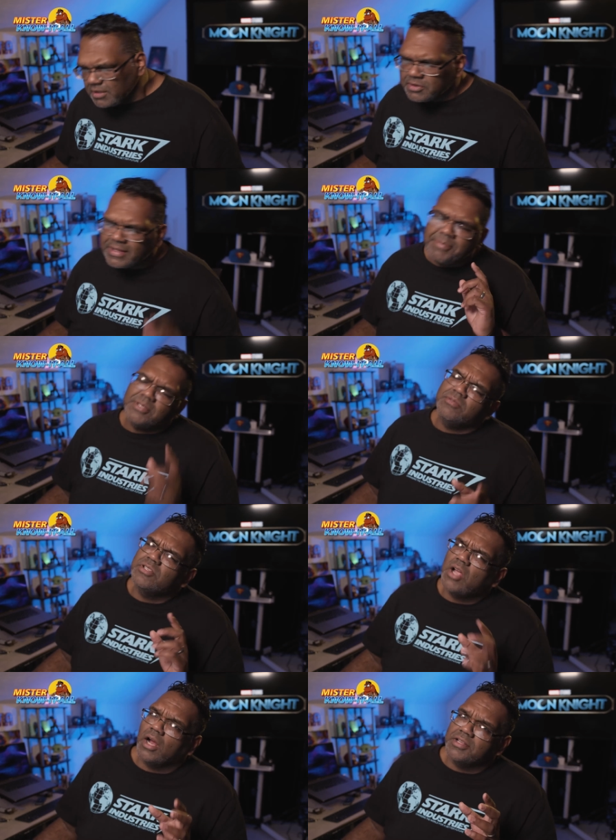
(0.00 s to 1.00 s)
So the episode
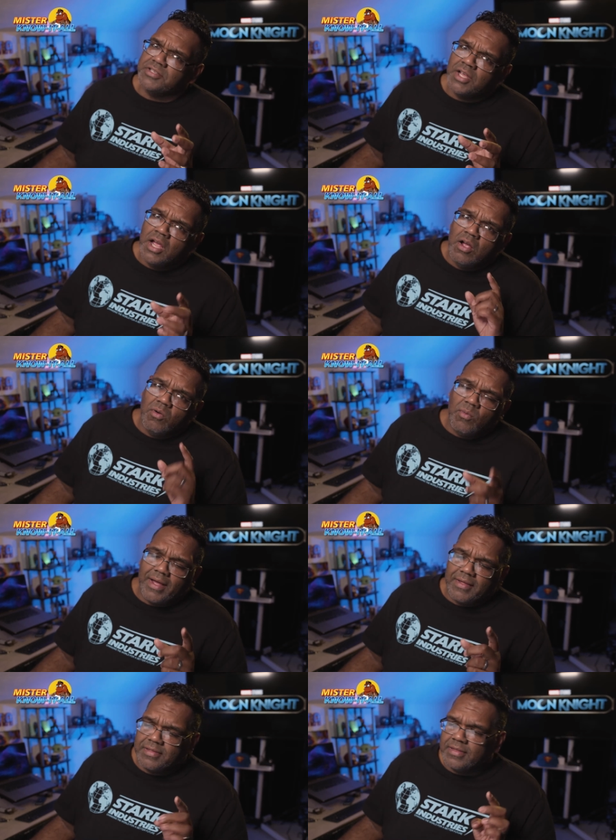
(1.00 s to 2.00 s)
starts
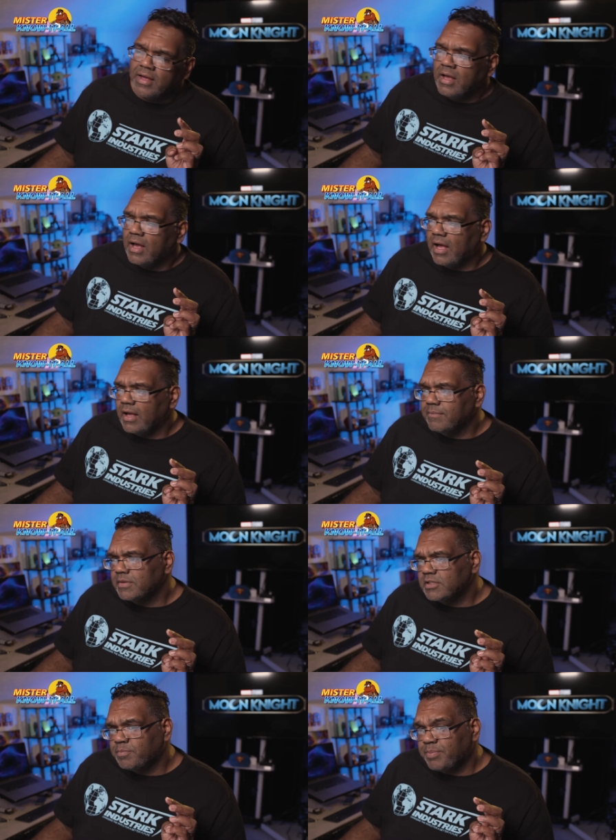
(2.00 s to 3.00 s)
with
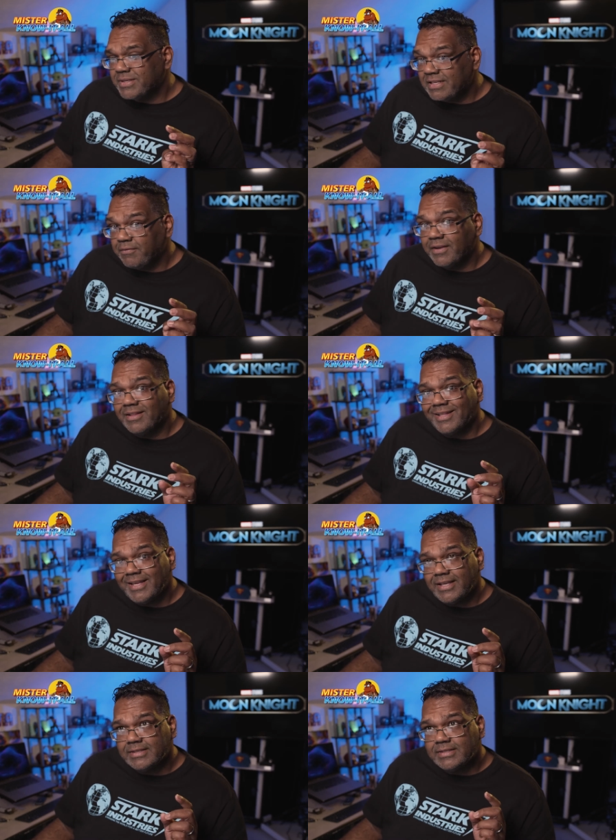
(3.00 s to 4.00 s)

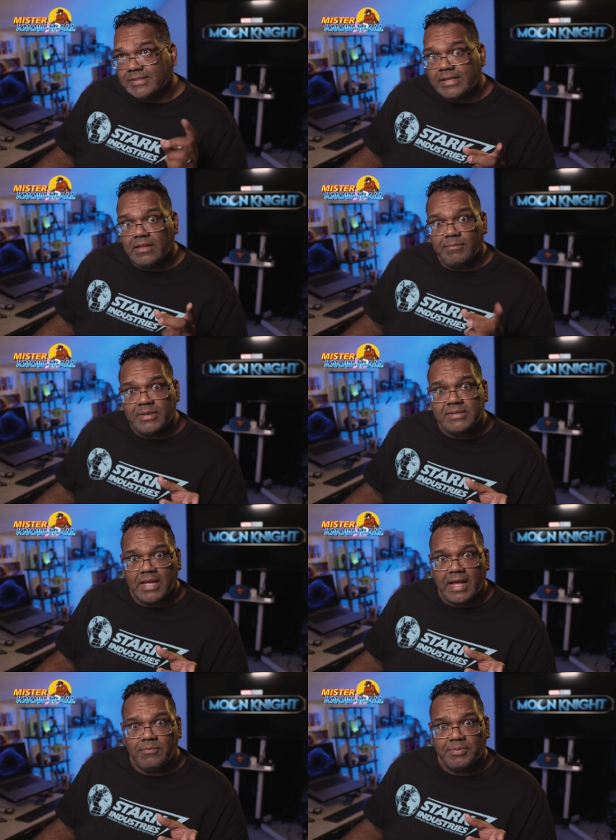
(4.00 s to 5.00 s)
specifically Selim. He's the
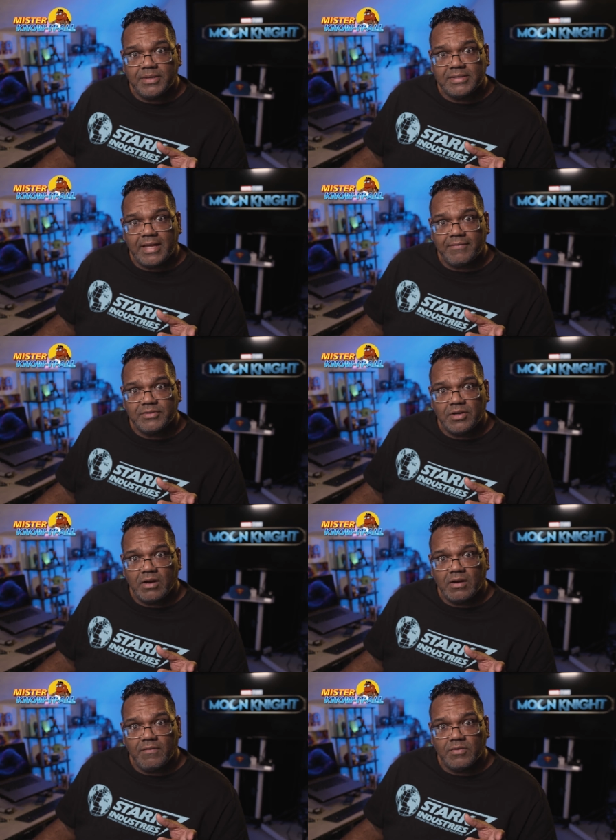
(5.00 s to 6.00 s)
guy who plays the
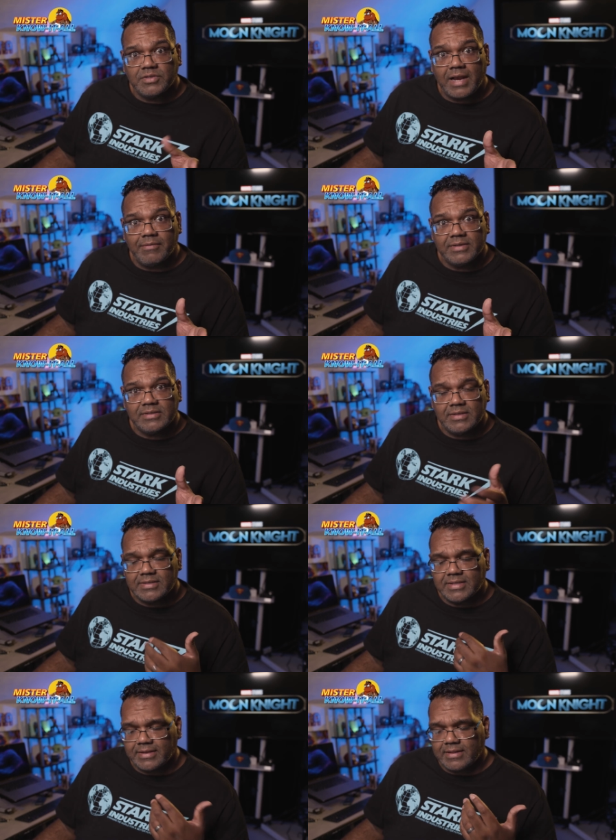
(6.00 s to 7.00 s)
avatar of Osiris.
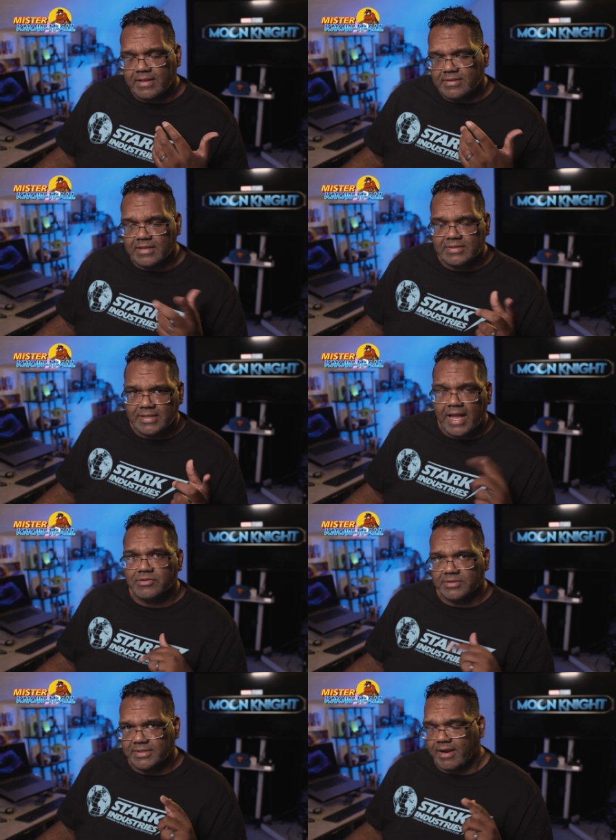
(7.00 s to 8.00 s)
That's not the
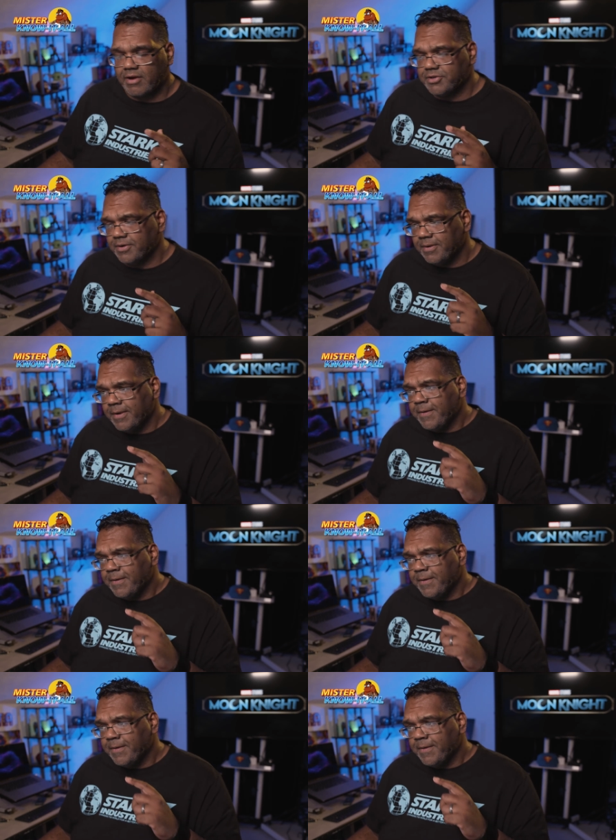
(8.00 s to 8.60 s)
actress, the character.